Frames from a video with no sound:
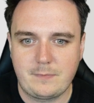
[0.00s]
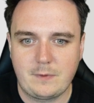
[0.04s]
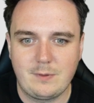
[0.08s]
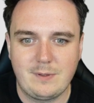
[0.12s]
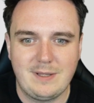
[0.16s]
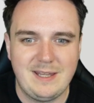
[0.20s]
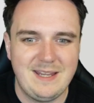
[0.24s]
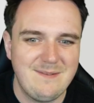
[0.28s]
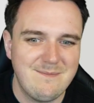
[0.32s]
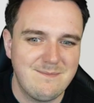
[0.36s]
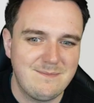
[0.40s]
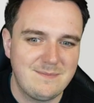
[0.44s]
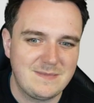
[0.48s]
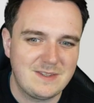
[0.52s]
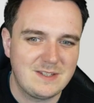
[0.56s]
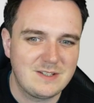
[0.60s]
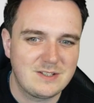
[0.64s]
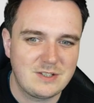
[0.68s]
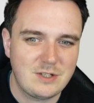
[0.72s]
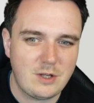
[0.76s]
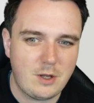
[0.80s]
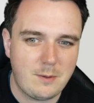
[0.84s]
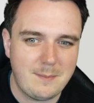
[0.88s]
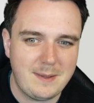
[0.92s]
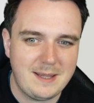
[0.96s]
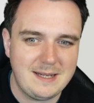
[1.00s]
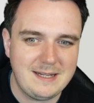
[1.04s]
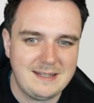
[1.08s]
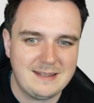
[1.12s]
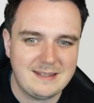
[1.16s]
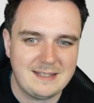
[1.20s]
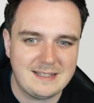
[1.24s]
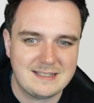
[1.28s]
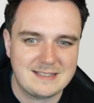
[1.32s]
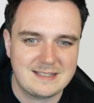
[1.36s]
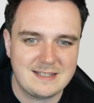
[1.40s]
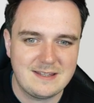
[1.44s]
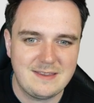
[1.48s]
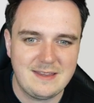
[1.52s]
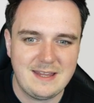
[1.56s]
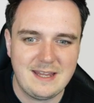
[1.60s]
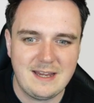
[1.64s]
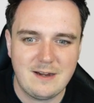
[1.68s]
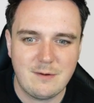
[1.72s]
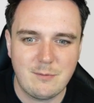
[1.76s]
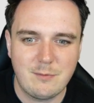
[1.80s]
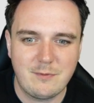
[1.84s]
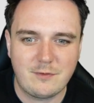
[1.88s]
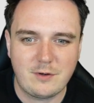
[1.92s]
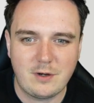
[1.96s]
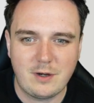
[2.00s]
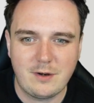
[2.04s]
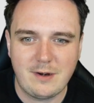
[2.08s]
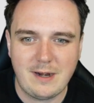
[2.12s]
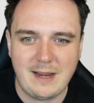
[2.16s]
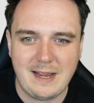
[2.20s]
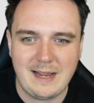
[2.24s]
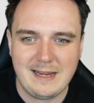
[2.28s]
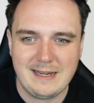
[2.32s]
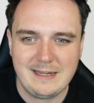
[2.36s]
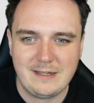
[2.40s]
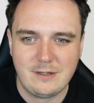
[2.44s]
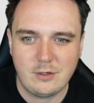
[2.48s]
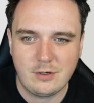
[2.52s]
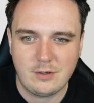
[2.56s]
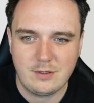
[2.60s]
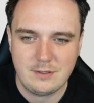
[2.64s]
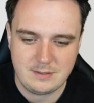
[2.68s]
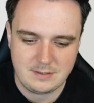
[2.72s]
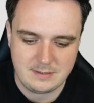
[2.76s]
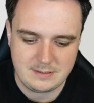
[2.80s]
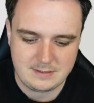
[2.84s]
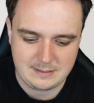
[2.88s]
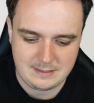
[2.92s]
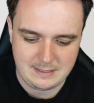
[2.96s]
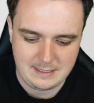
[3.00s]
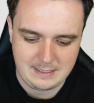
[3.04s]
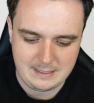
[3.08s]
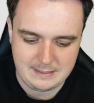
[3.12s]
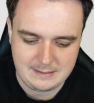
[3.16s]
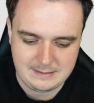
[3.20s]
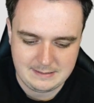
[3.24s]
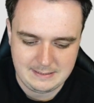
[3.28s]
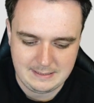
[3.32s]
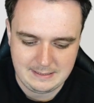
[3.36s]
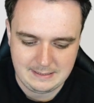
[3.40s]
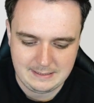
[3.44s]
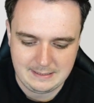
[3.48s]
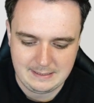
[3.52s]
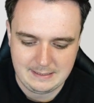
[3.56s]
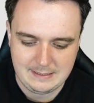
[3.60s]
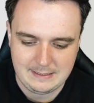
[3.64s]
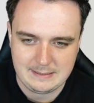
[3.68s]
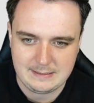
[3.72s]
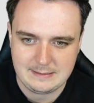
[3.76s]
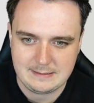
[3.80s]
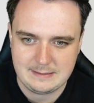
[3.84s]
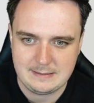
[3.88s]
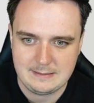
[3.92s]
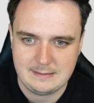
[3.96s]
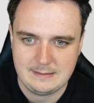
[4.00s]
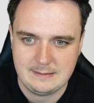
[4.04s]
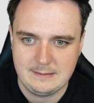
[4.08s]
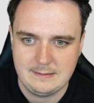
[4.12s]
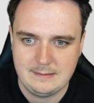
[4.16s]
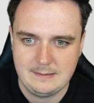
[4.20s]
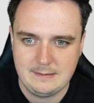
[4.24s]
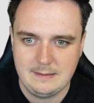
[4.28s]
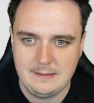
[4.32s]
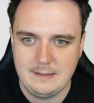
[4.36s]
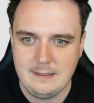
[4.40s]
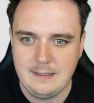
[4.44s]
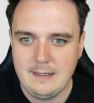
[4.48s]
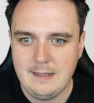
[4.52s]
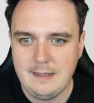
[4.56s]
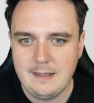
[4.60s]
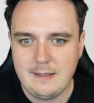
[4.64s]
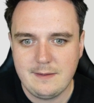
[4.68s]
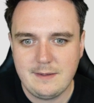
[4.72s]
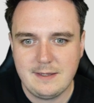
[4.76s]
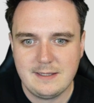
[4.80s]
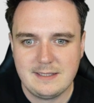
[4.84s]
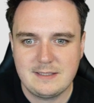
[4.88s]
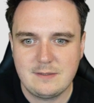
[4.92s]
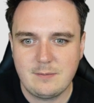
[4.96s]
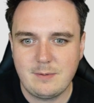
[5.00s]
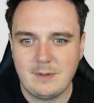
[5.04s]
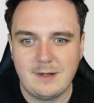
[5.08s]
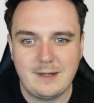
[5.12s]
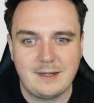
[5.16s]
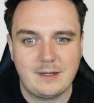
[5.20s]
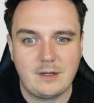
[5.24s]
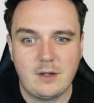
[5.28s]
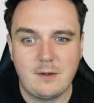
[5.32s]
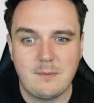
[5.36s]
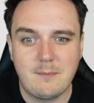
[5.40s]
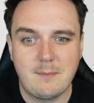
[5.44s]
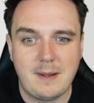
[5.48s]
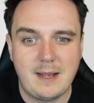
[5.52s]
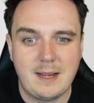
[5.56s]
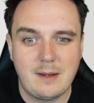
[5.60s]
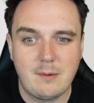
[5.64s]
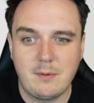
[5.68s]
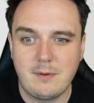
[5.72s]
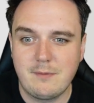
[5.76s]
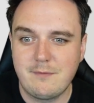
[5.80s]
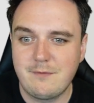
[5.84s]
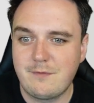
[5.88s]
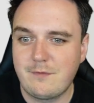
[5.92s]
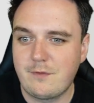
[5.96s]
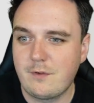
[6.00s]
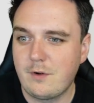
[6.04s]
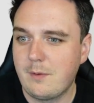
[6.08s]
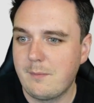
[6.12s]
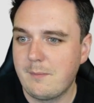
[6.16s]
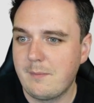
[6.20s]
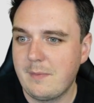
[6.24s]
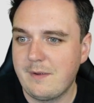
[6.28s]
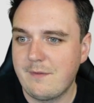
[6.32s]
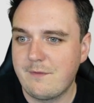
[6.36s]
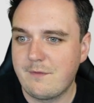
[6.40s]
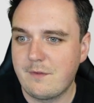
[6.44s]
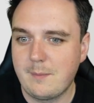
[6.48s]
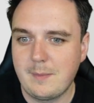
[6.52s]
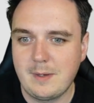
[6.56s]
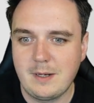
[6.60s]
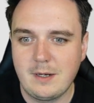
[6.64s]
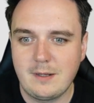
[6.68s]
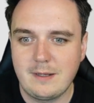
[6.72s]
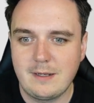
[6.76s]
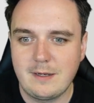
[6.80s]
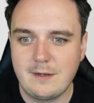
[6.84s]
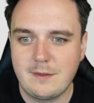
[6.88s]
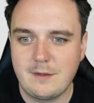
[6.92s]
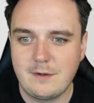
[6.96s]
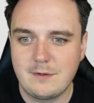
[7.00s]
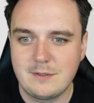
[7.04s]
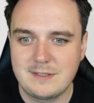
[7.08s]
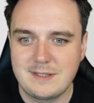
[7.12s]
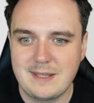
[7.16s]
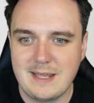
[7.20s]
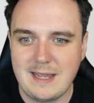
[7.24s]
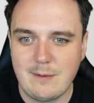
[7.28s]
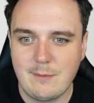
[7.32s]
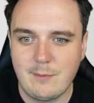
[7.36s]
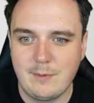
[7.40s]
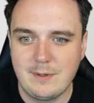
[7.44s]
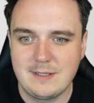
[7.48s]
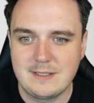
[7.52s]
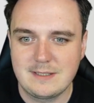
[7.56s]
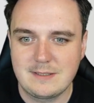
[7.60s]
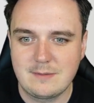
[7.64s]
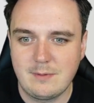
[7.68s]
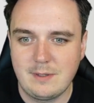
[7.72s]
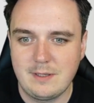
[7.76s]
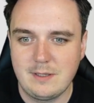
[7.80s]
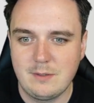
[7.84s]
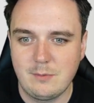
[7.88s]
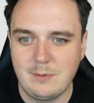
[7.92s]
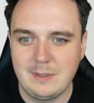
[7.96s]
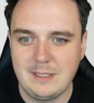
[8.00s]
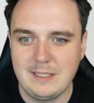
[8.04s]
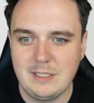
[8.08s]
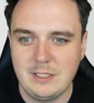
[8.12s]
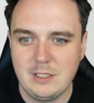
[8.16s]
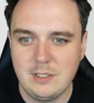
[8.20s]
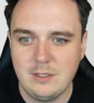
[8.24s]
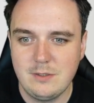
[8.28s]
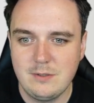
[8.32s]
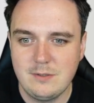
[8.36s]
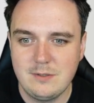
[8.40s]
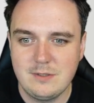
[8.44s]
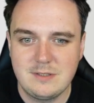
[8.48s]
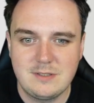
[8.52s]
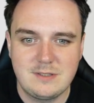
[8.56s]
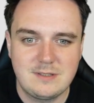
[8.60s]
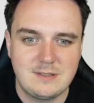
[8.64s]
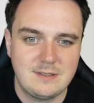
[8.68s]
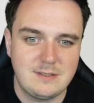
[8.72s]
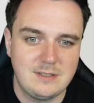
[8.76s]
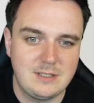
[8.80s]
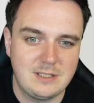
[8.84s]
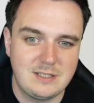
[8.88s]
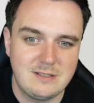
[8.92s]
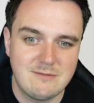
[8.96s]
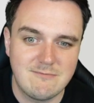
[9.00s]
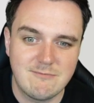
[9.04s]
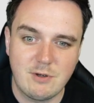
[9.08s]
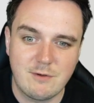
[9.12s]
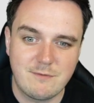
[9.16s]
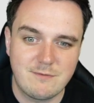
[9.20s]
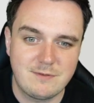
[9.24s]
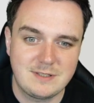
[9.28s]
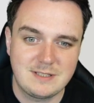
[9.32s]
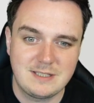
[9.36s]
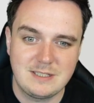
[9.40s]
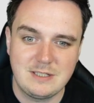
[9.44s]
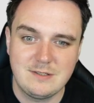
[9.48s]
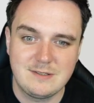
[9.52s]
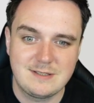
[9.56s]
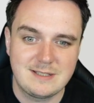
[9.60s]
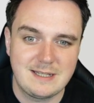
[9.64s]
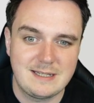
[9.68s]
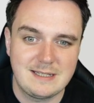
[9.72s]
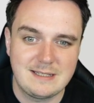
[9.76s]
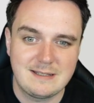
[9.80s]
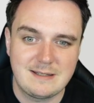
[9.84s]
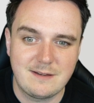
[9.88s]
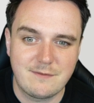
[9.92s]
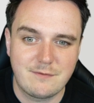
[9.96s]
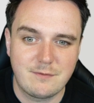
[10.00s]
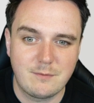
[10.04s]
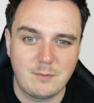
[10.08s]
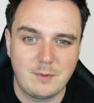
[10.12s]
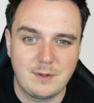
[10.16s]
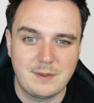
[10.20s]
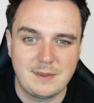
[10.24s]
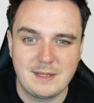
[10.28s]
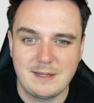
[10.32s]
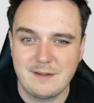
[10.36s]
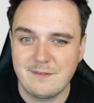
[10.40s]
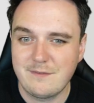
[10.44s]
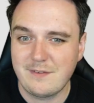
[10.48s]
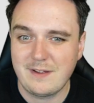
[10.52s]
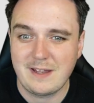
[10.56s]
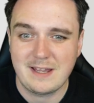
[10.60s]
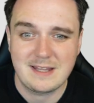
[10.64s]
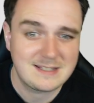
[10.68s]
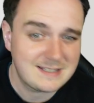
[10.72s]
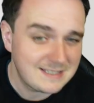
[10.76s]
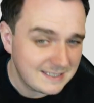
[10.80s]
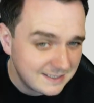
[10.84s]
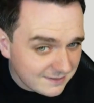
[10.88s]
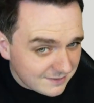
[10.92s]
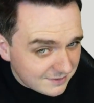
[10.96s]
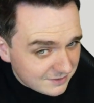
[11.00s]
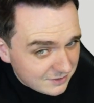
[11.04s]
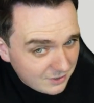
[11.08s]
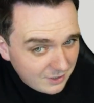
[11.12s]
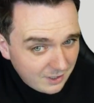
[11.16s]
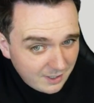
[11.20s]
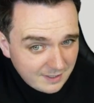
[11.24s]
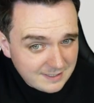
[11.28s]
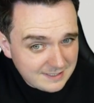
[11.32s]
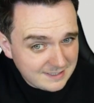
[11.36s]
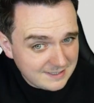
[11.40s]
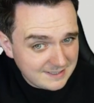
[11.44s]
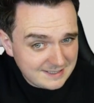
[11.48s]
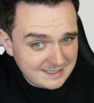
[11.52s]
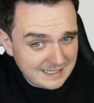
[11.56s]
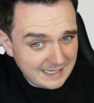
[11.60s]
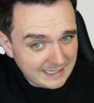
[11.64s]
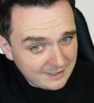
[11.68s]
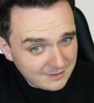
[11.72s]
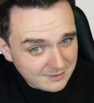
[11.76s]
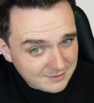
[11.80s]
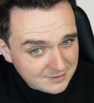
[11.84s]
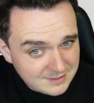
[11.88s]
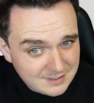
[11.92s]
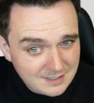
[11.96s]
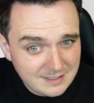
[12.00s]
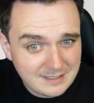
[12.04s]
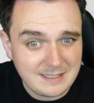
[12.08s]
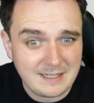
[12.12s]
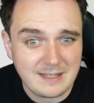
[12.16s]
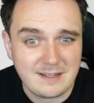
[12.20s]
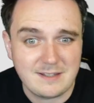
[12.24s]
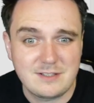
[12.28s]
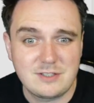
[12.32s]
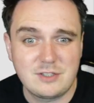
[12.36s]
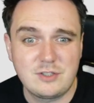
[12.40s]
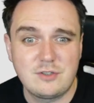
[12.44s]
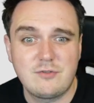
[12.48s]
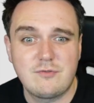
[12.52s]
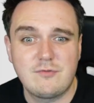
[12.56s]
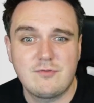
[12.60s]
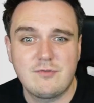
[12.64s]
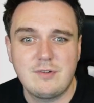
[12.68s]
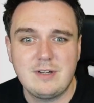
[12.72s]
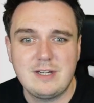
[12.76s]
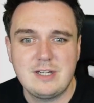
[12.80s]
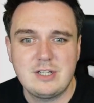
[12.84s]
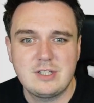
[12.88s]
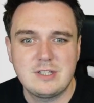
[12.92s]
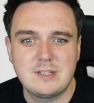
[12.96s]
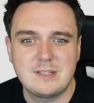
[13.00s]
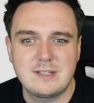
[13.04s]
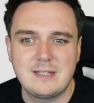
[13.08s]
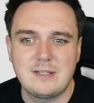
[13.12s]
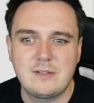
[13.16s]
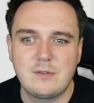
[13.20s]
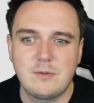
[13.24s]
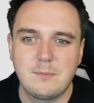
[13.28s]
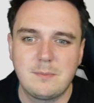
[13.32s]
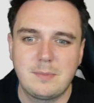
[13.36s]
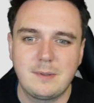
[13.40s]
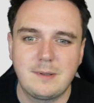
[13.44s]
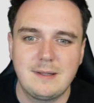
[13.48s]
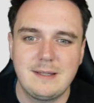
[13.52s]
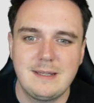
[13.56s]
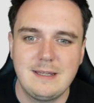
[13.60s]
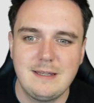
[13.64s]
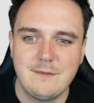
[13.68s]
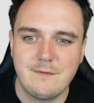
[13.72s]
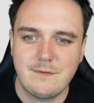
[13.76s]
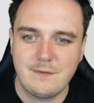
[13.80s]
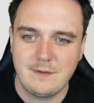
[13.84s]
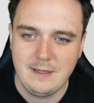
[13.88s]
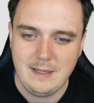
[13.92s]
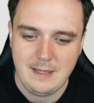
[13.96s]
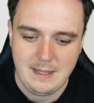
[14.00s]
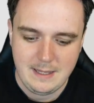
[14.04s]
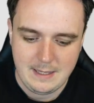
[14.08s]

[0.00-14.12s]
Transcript: Okay, there's not many things in there. We've got our icons, a ticket. This is where I got my one from earlier. There's that one is the one that we used. You can obviously use any different one that you fancy. There's none in stickers, none in illustrations, I don't believe.